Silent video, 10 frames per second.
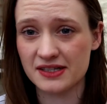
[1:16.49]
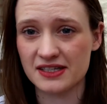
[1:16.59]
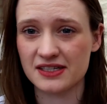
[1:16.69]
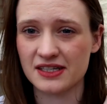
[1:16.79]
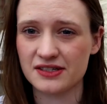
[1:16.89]

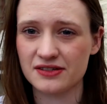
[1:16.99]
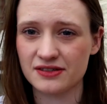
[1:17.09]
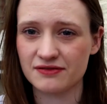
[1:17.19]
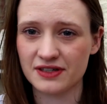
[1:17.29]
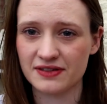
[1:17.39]
This is like
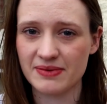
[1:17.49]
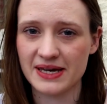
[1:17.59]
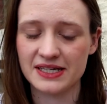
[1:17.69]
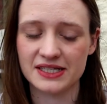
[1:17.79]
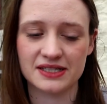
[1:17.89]
250
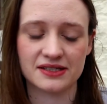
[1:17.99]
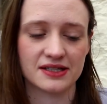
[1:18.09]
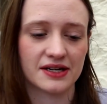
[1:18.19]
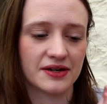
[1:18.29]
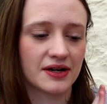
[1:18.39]
pages,
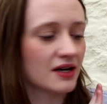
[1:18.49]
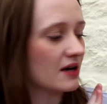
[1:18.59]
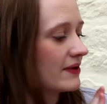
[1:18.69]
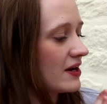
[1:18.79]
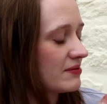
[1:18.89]
so
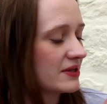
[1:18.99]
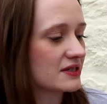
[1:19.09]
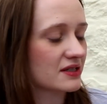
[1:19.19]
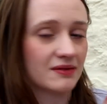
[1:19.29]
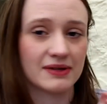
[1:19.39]
I'm hoping this
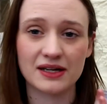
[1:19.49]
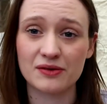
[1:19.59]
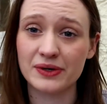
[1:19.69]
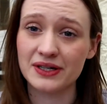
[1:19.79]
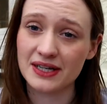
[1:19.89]
is going to be like a
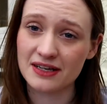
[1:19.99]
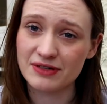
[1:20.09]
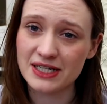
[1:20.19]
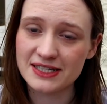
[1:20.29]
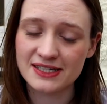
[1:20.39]
one day
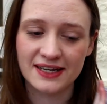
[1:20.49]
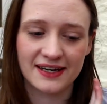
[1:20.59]
read.